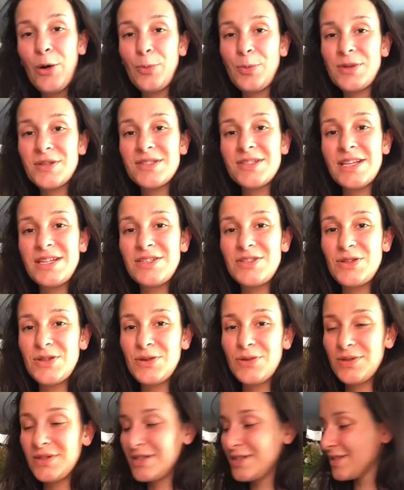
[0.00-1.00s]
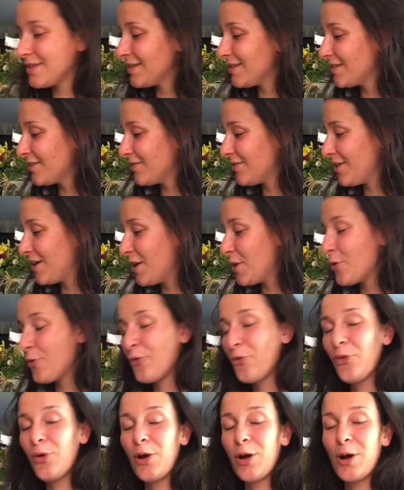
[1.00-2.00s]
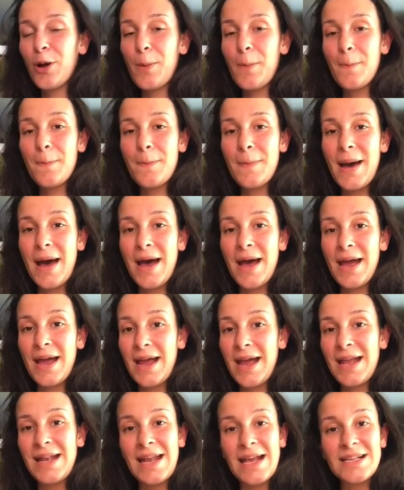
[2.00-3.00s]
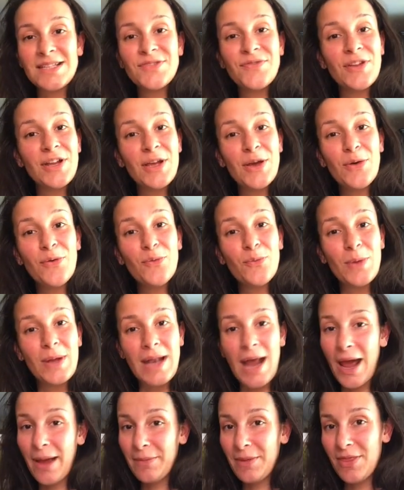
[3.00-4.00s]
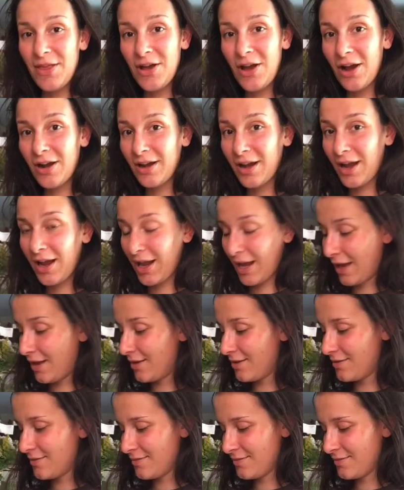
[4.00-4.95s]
you'll stay tuned for my next video when I'm in the garden again.